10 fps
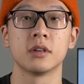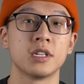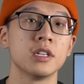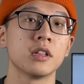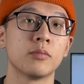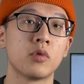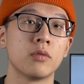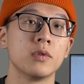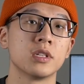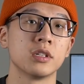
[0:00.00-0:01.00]
Since
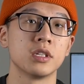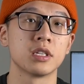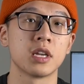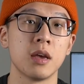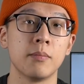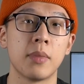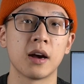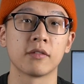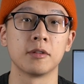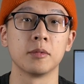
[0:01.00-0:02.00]
LeBron recently just came
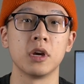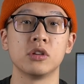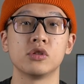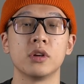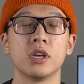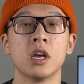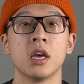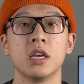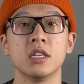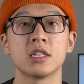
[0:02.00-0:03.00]
back from the injury,
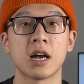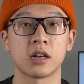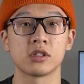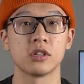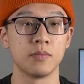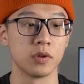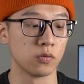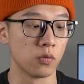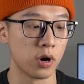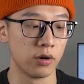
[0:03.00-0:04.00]
he's actually
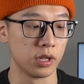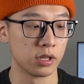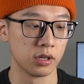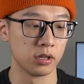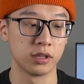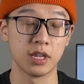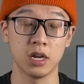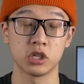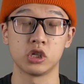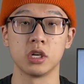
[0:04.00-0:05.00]
been wearing the
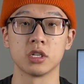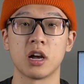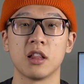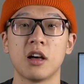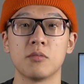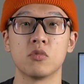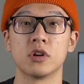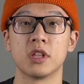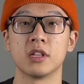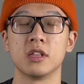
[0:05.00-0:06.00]
Next Gens a lot
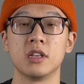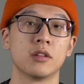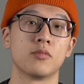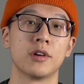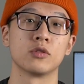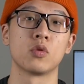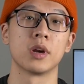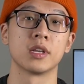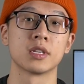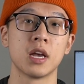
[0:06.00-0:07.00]
more than the LeBron
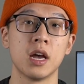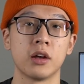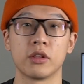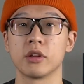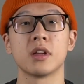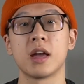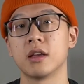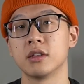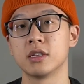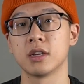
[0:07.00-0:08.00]
20s. On the other
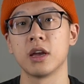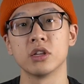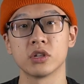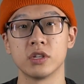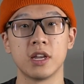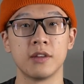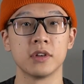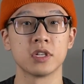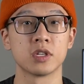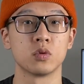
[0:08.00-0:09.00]
hand, Anthony
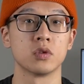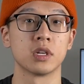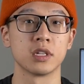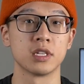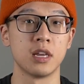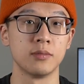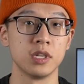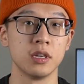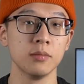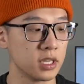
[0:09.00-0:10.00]
Davis, who's on the same
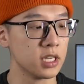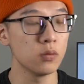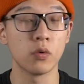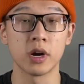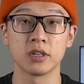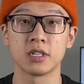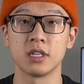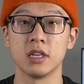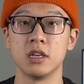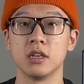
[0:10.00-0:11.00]
team, he wears
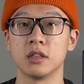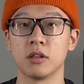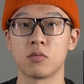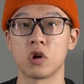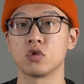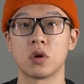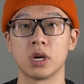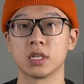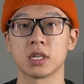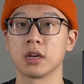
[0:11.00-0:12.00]
the LeBron
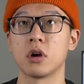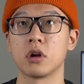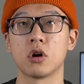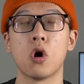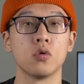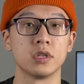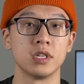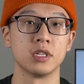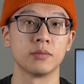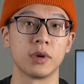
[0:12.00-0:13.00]
20s like the whole
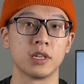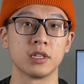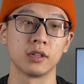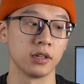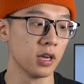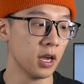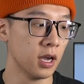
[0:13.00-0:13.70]
season basically.